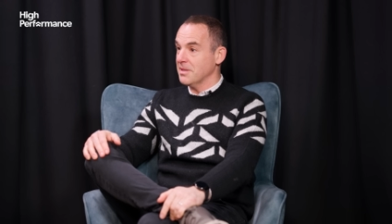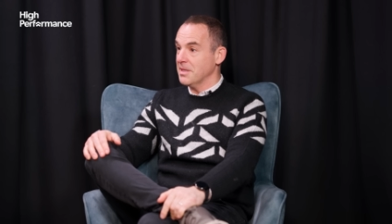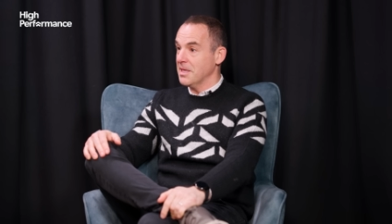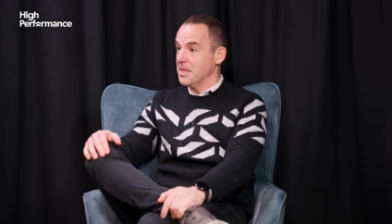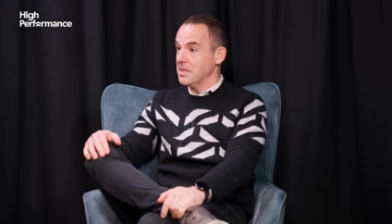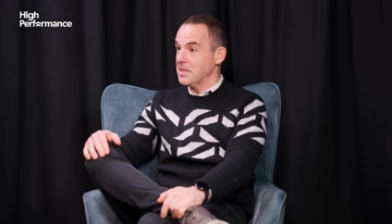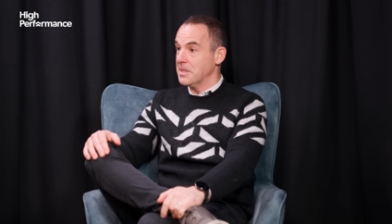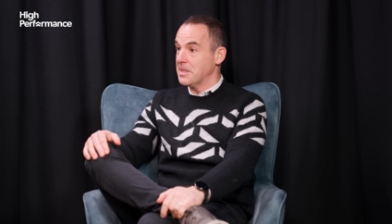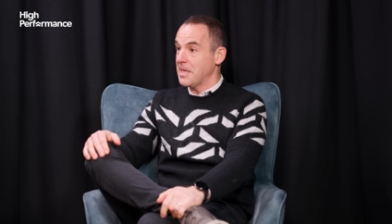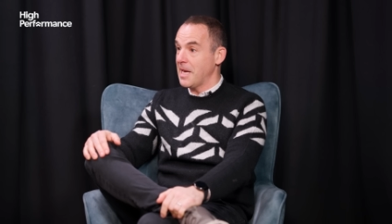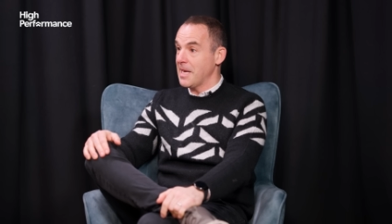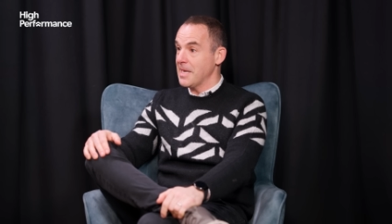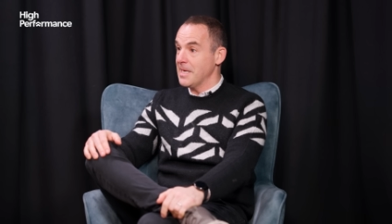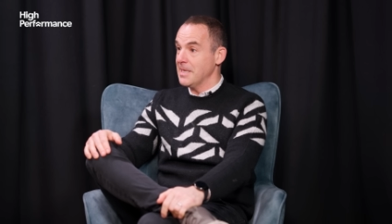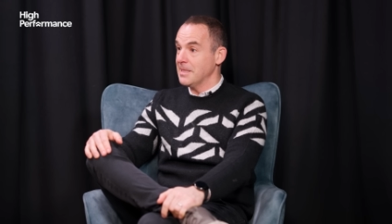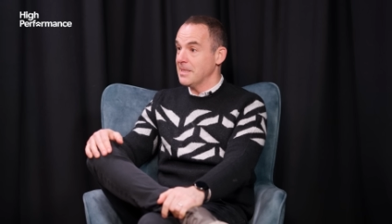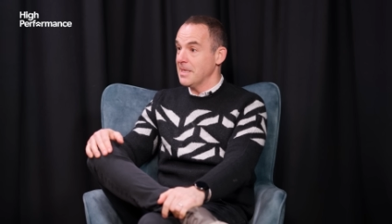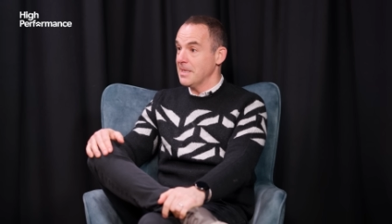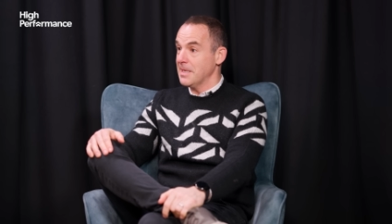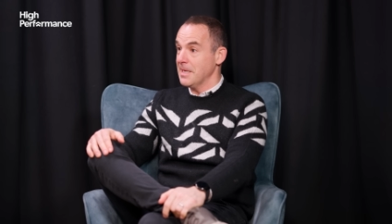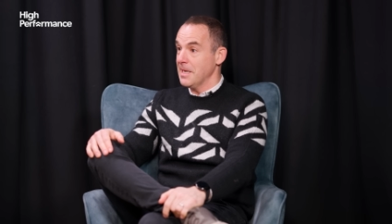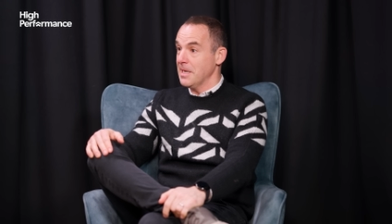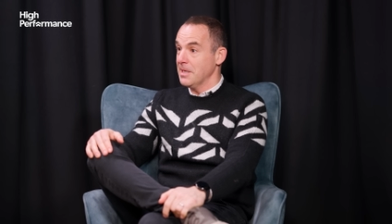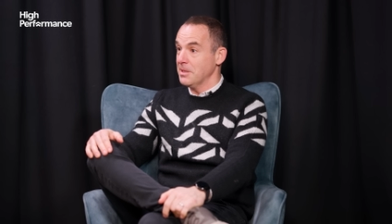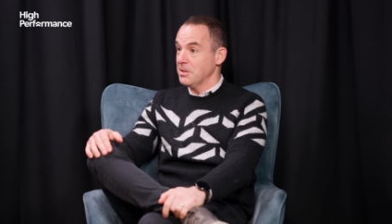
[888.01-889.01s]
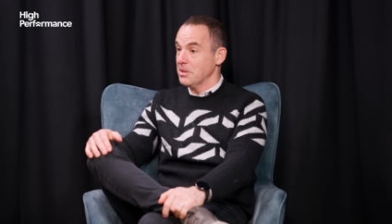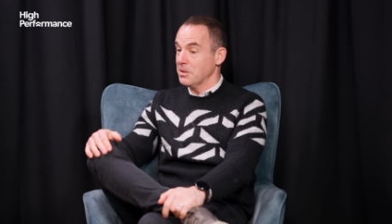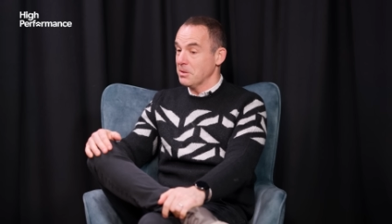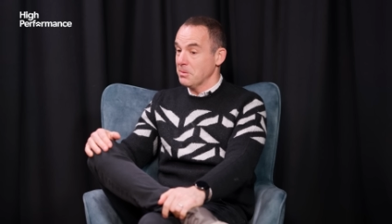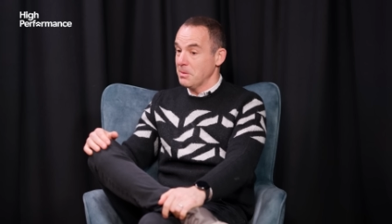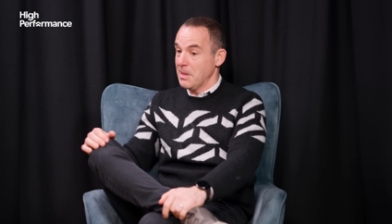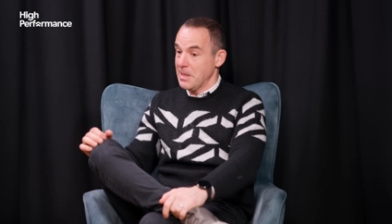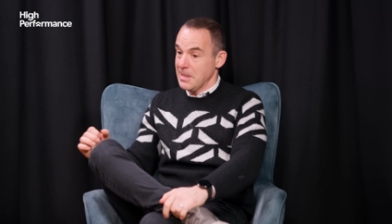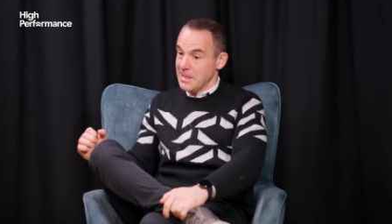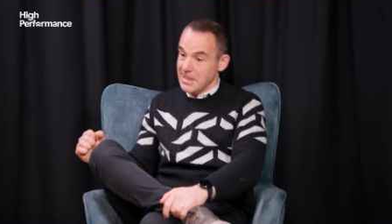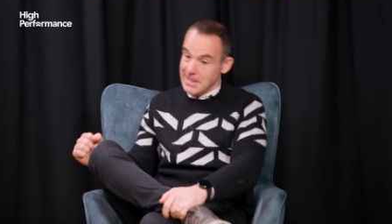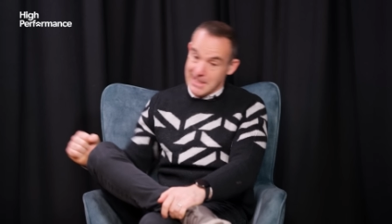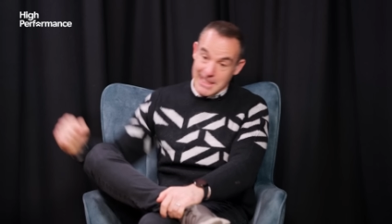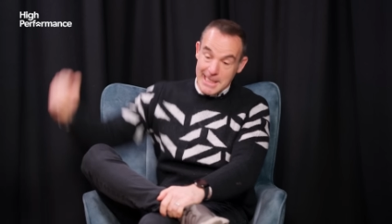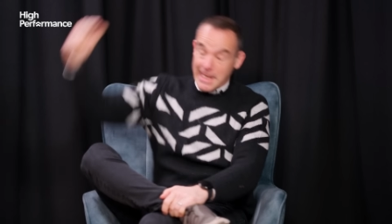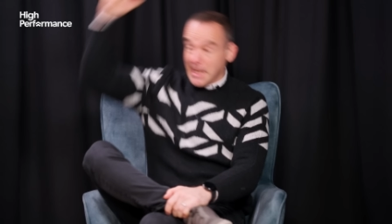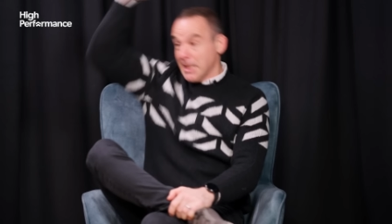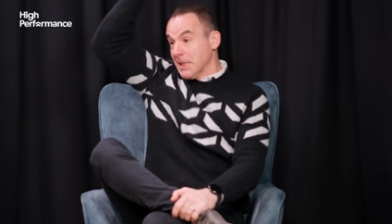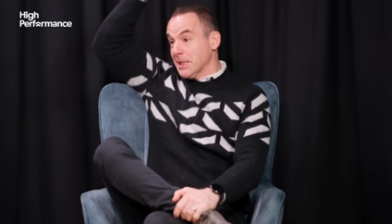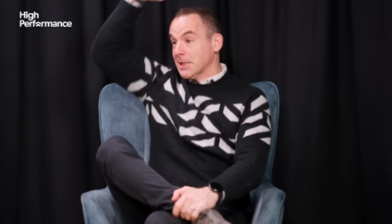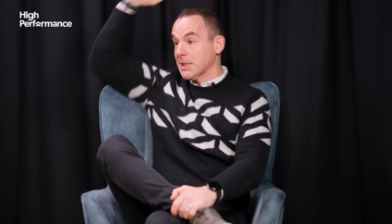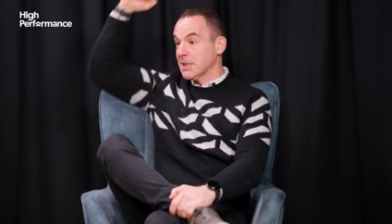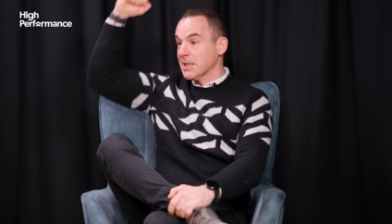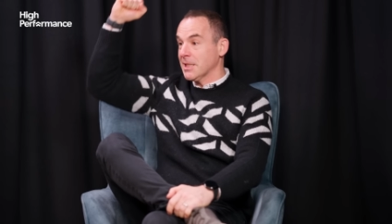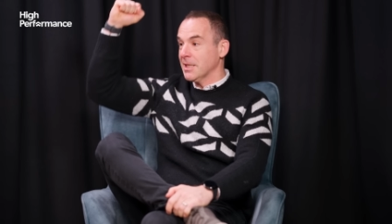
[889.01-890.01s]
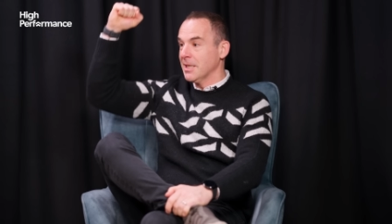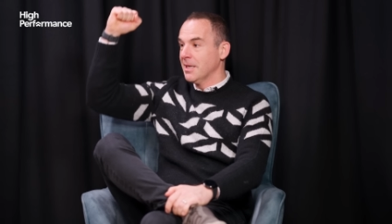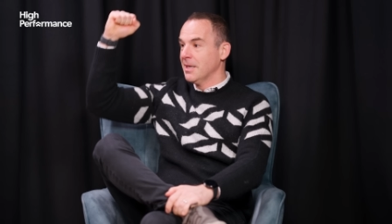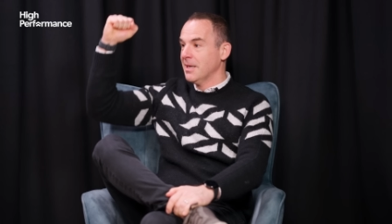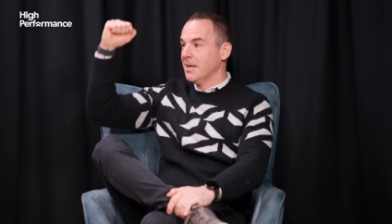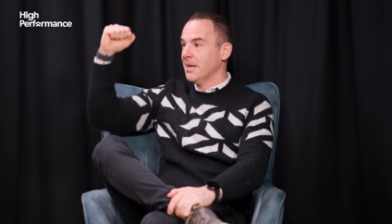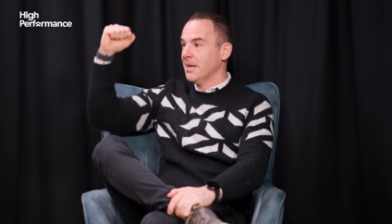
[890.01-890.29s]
And the day he did it, he just went, yes.